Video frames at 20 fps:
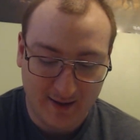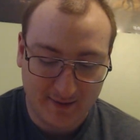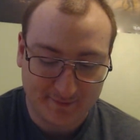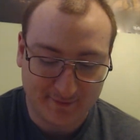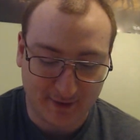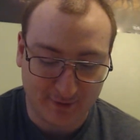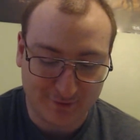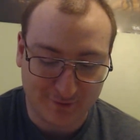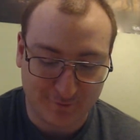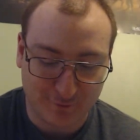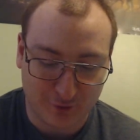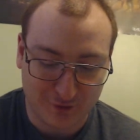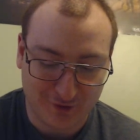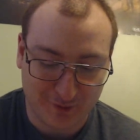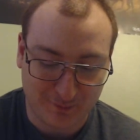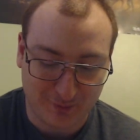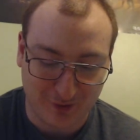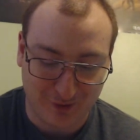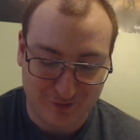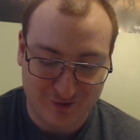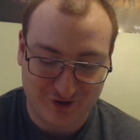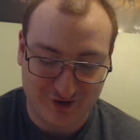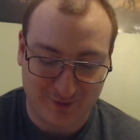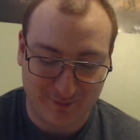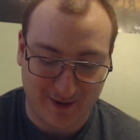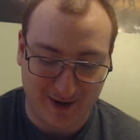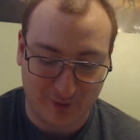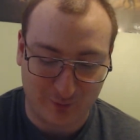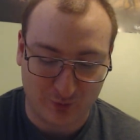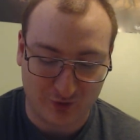Delta Force approached the
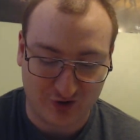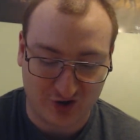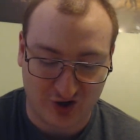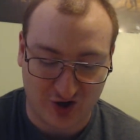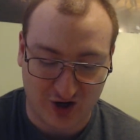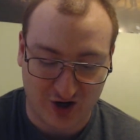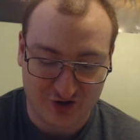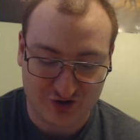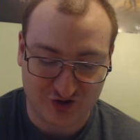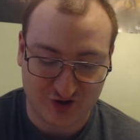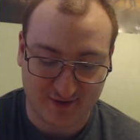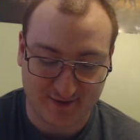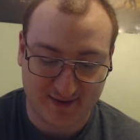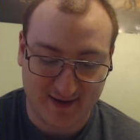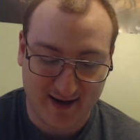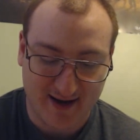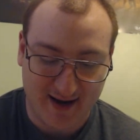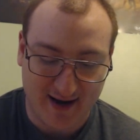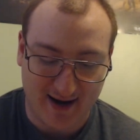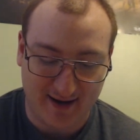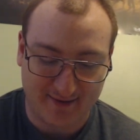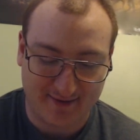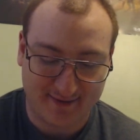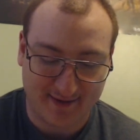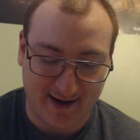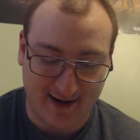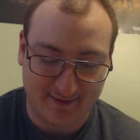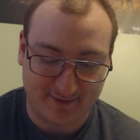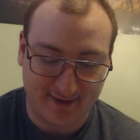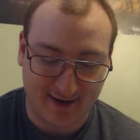man with caution and
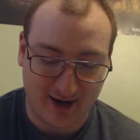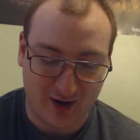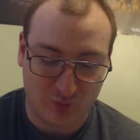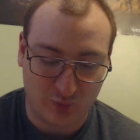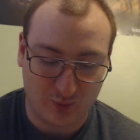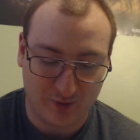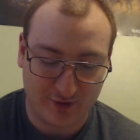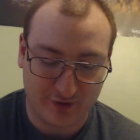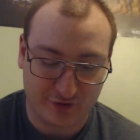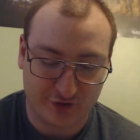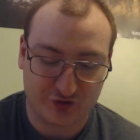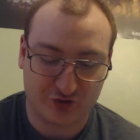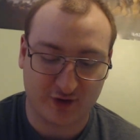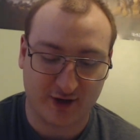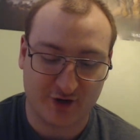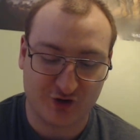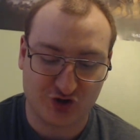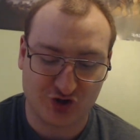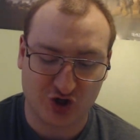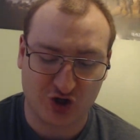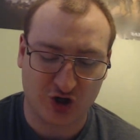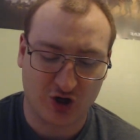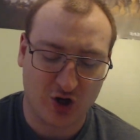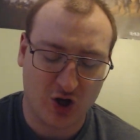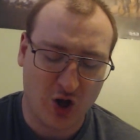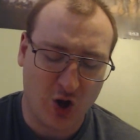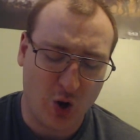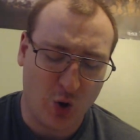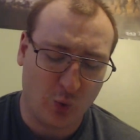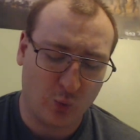sat down with the stranger,
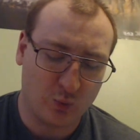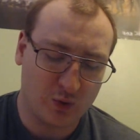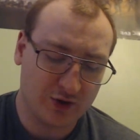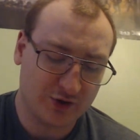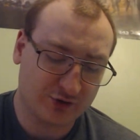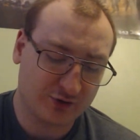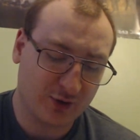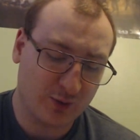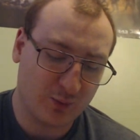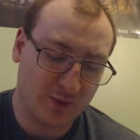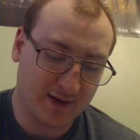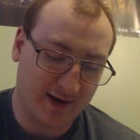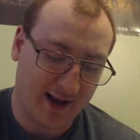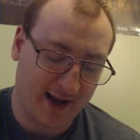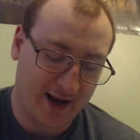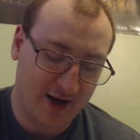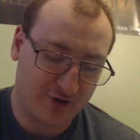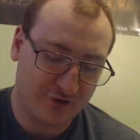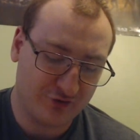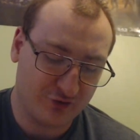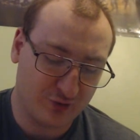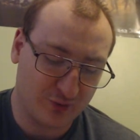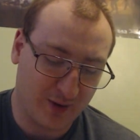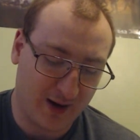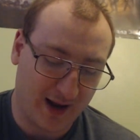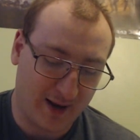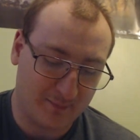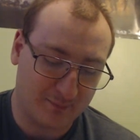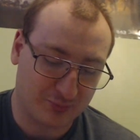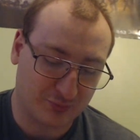wondering what Andrew
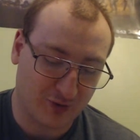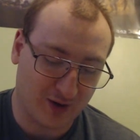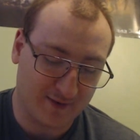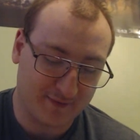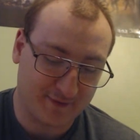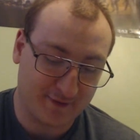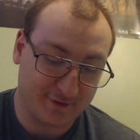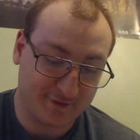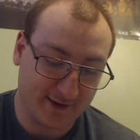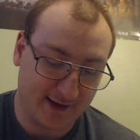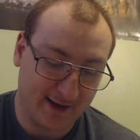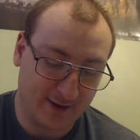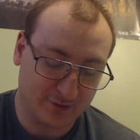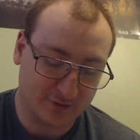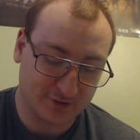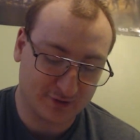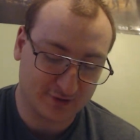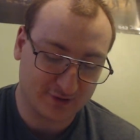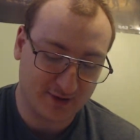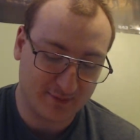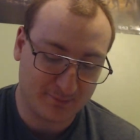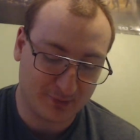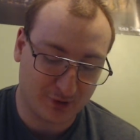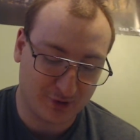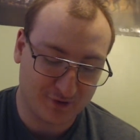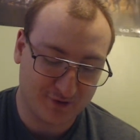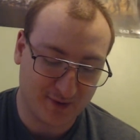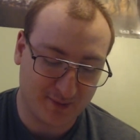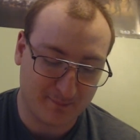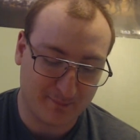had brought this elderly
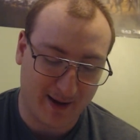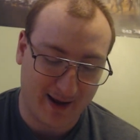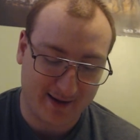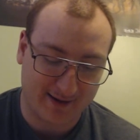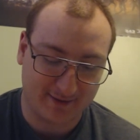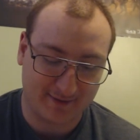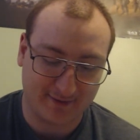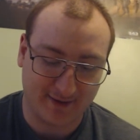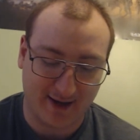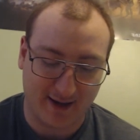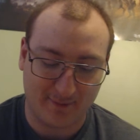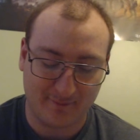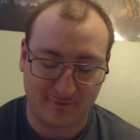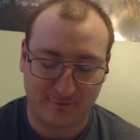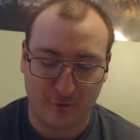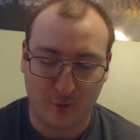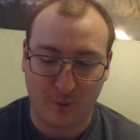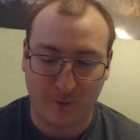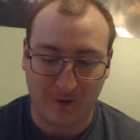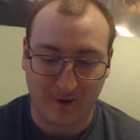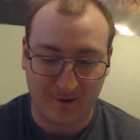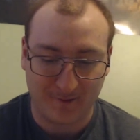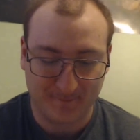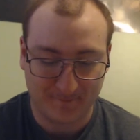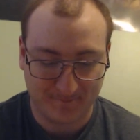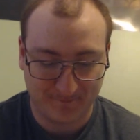person back in time for.